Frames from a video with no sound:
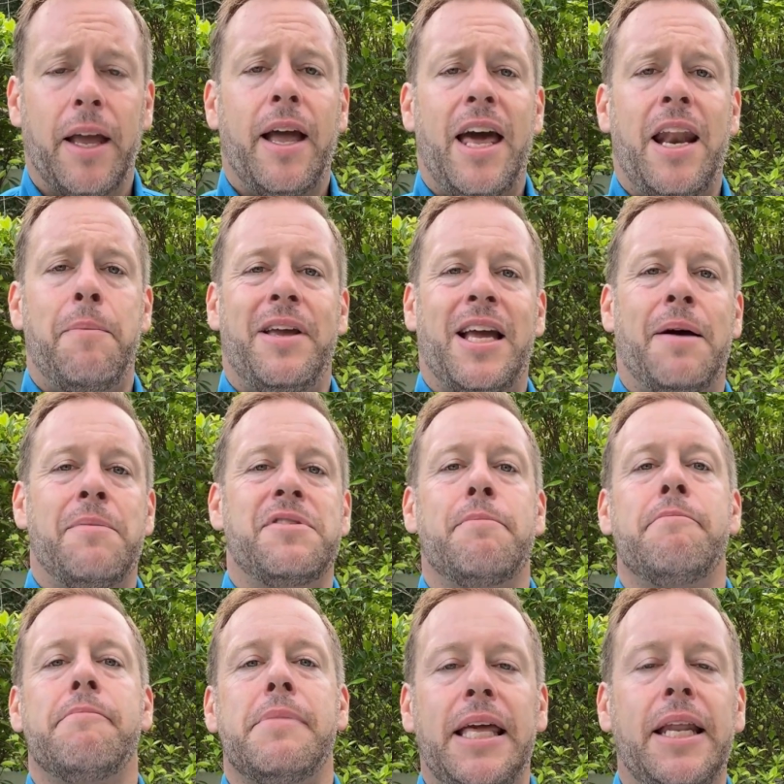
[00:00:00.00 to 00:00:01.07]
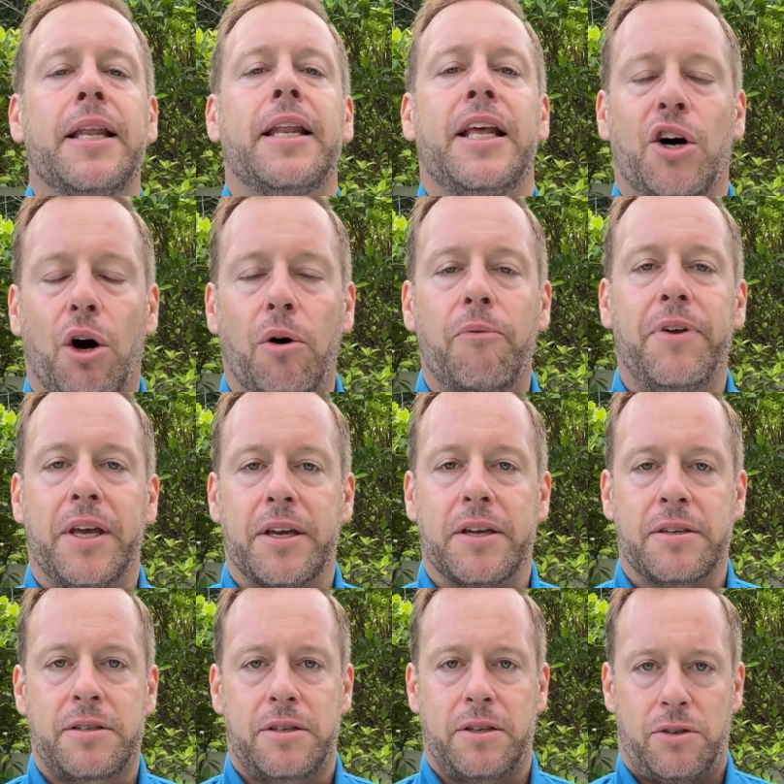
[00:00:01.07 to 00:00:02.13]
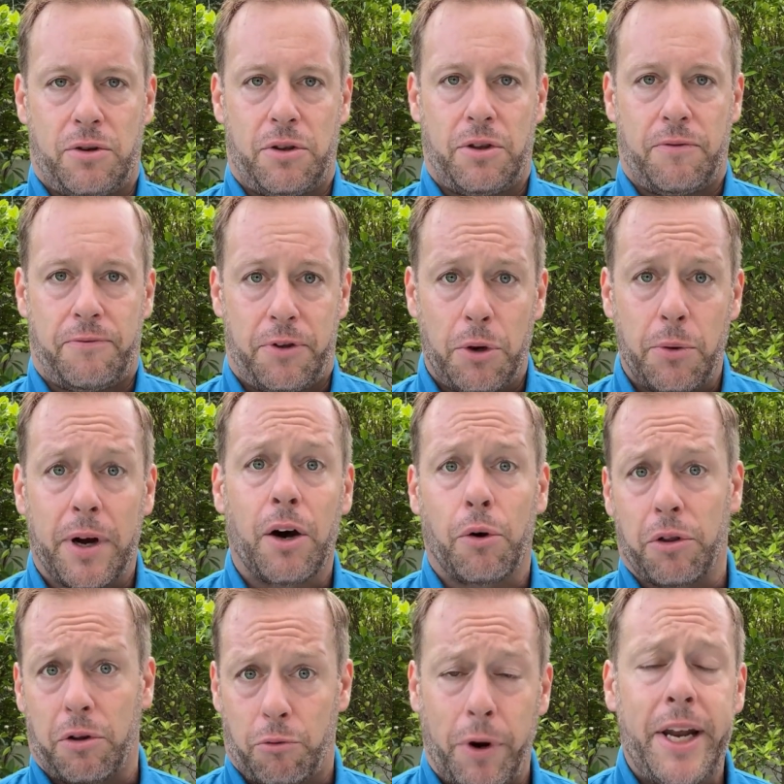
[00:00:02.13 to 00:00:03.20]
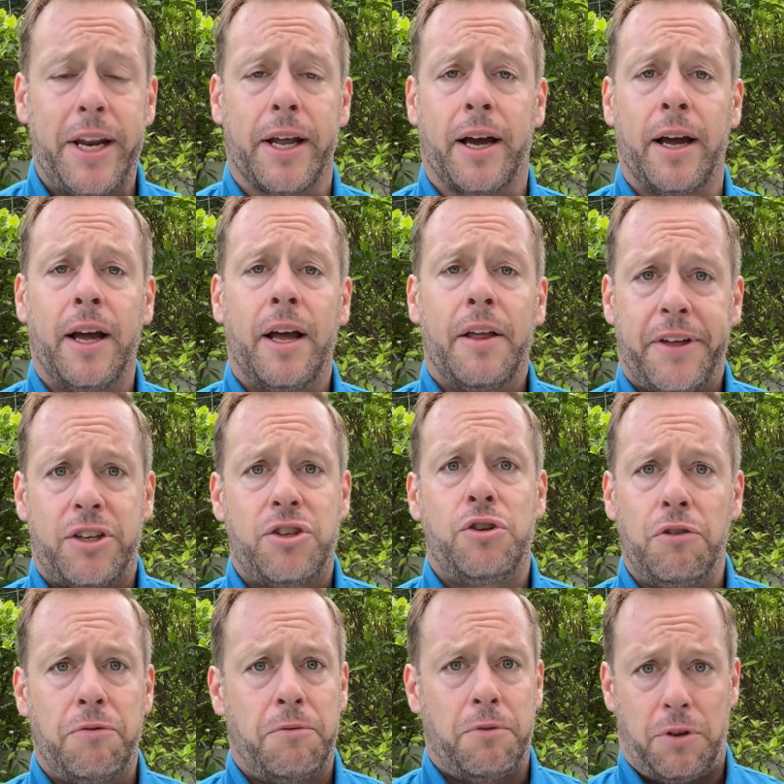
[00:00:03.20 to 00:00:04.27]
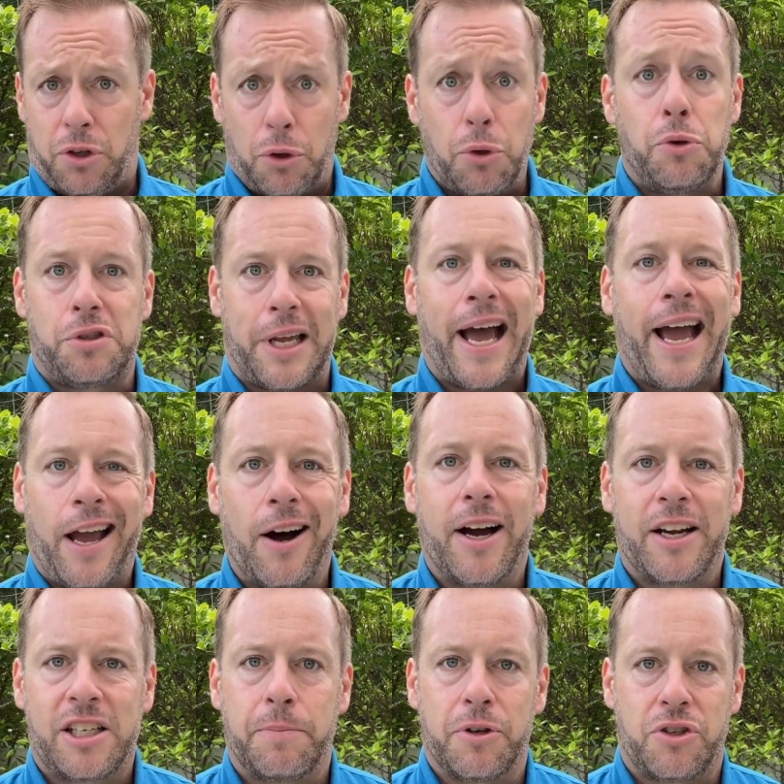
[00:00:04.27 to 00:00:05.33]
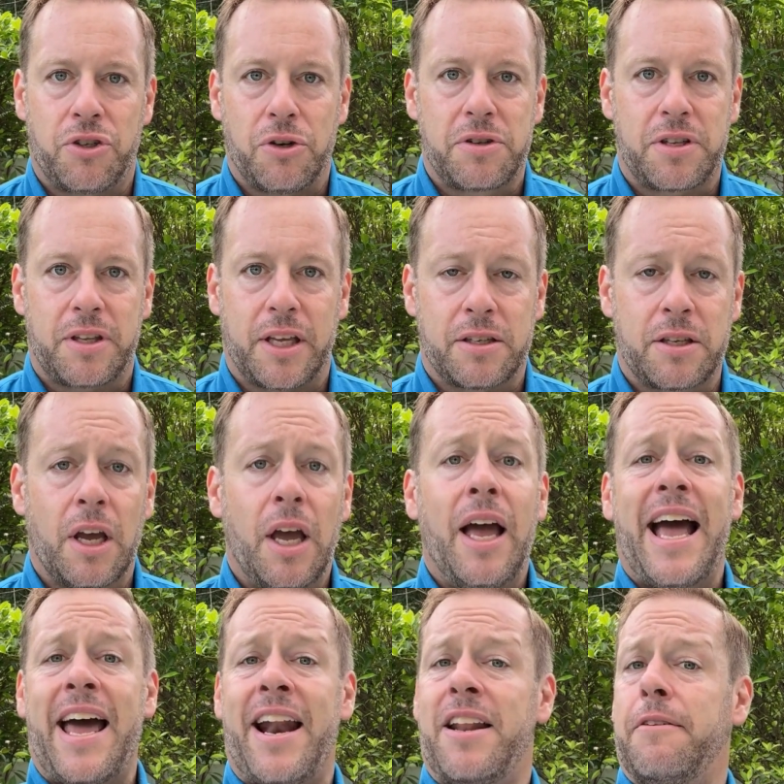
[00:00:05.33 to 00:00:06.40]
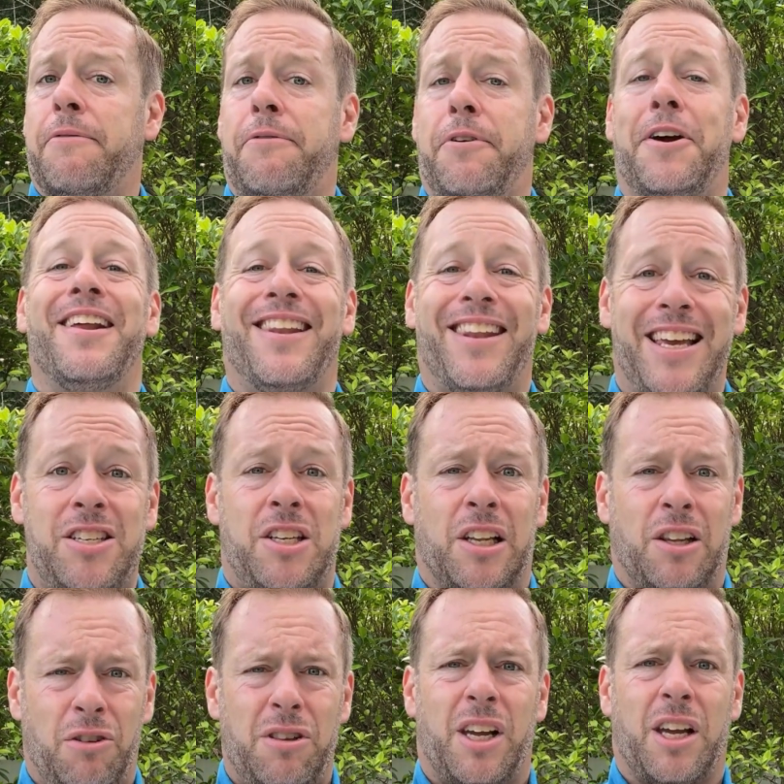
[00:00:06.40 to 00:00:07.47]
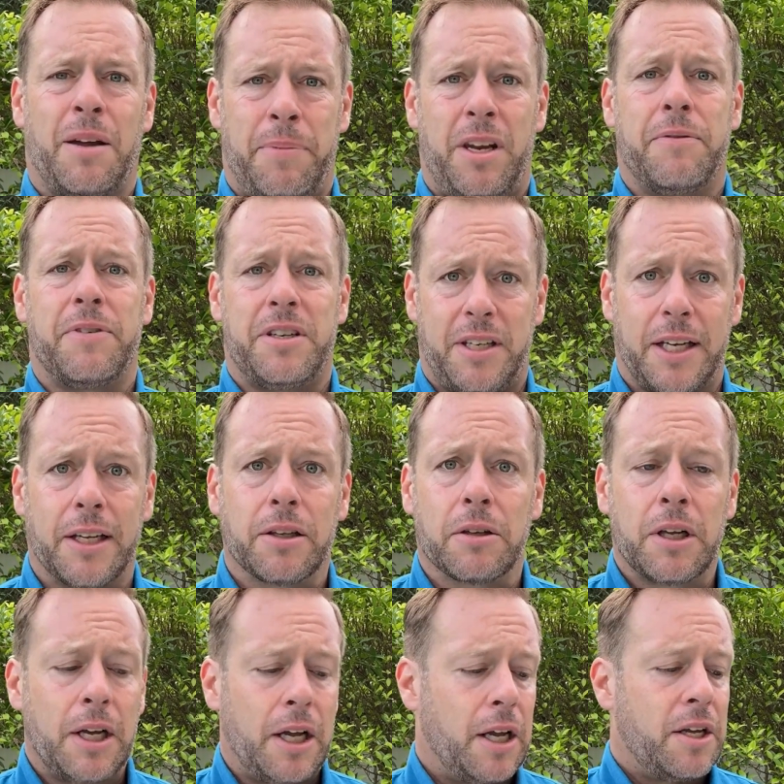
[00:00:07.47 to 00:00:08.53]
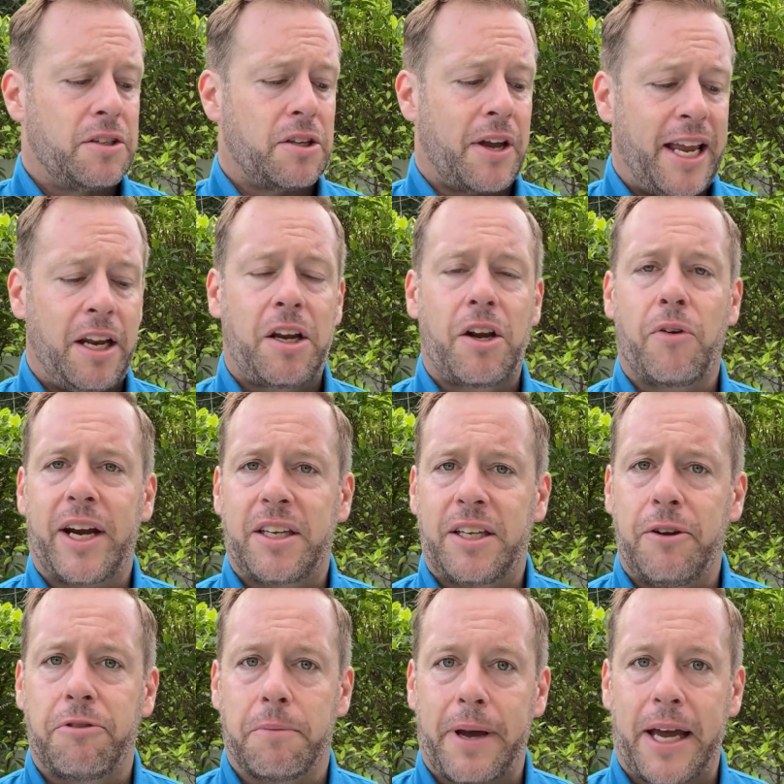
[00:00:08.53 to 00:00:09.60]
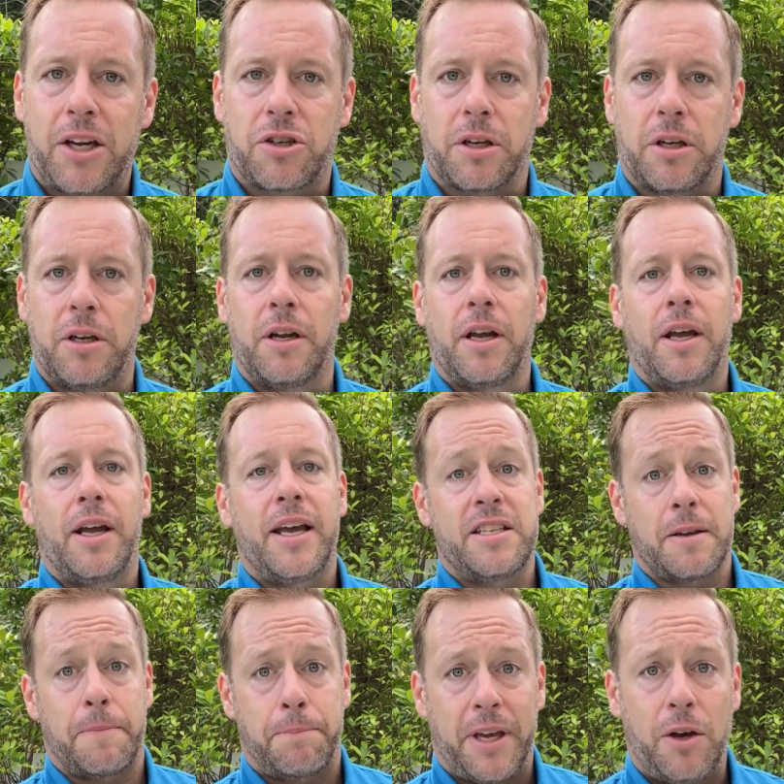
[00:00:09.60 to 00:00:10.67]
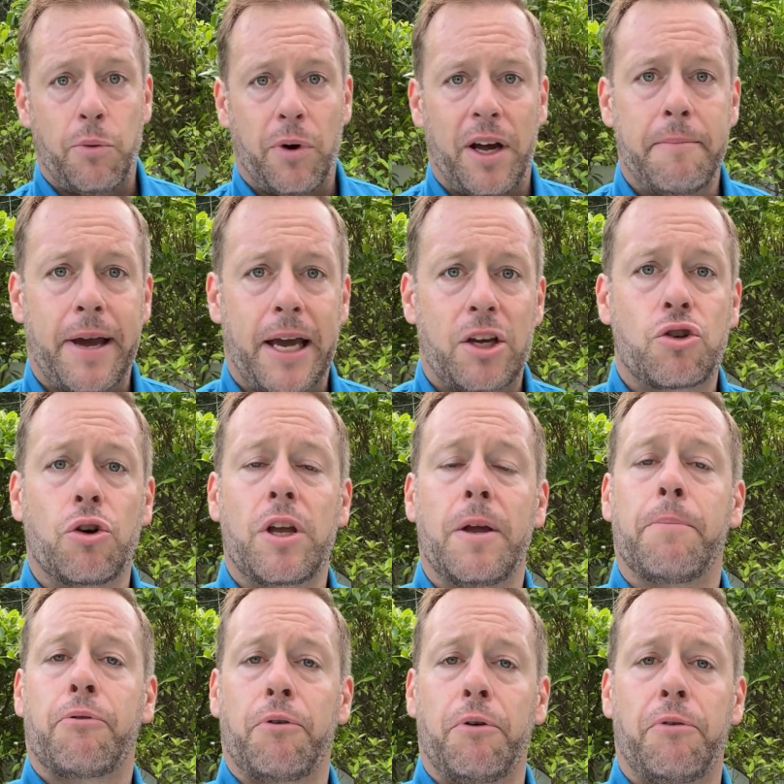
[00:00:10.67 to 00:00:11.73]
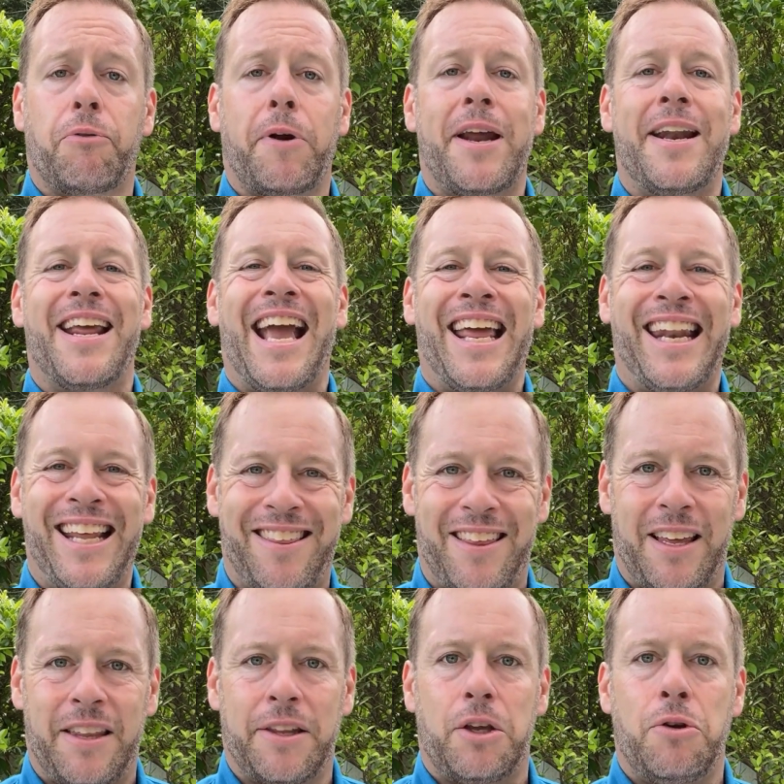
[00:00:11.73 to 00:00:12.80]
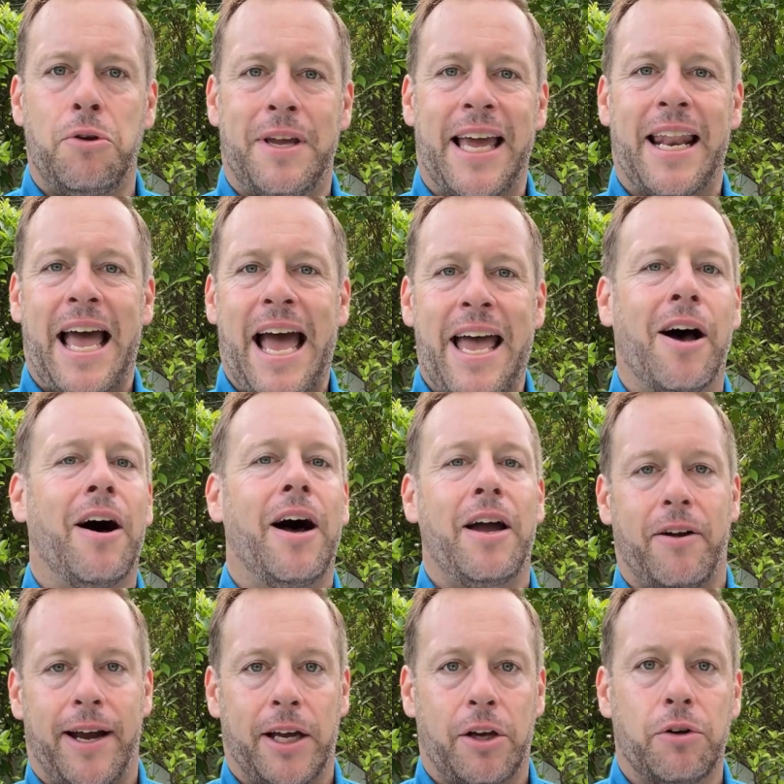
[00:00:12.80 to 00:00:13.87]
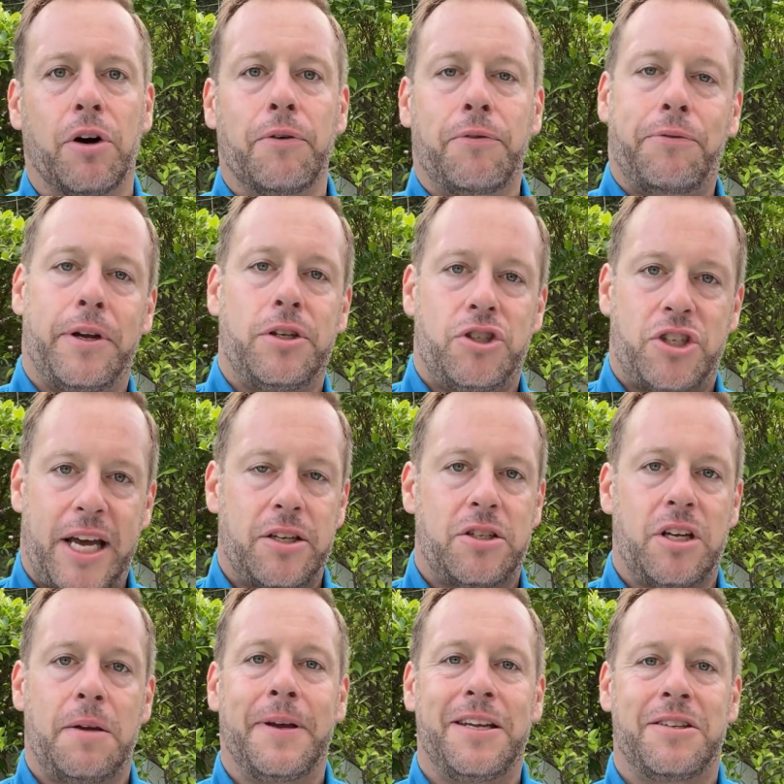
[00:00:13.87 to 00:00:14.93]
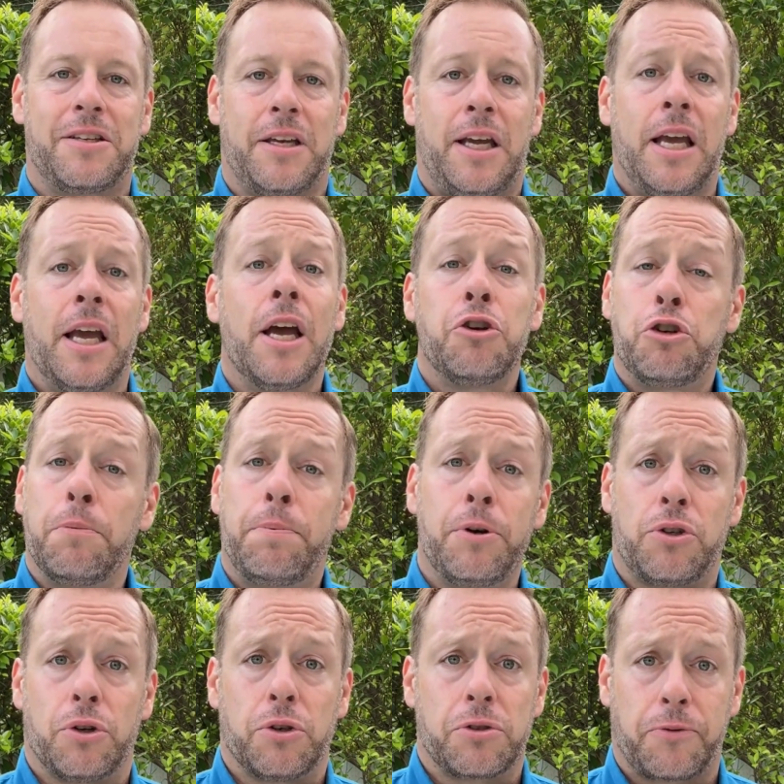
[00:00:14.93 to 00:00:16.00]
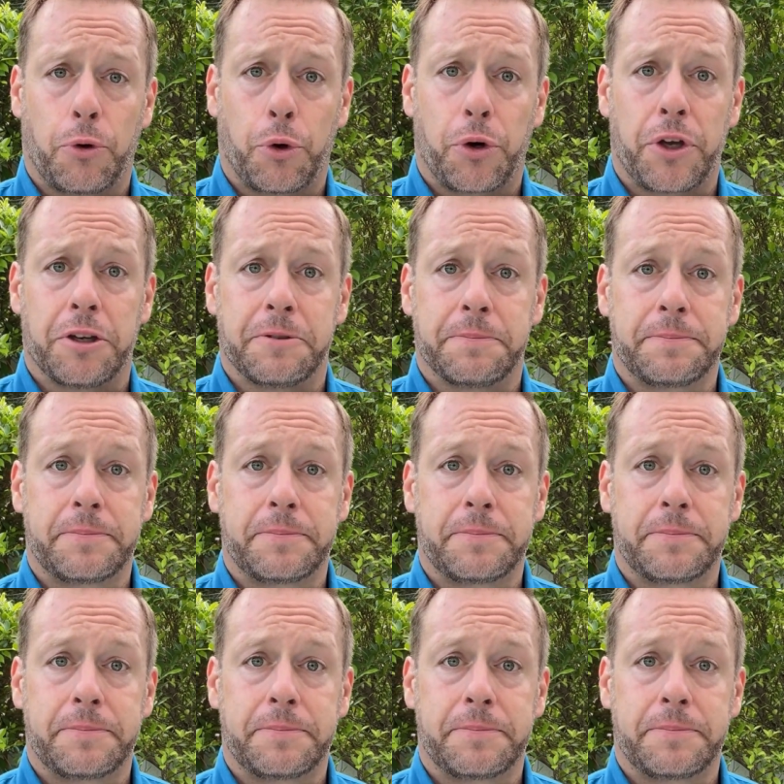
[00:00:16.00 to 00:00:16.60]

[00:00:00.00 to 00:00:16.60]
And it becomes immediately obvious to the viewer or the reader that you've used AI to produce this, and at the very least you look like a bit of a dill. So incorrect information is a big one. Make sure you proofread anything that you get AI or our good old friend ChatGPT to produce for you.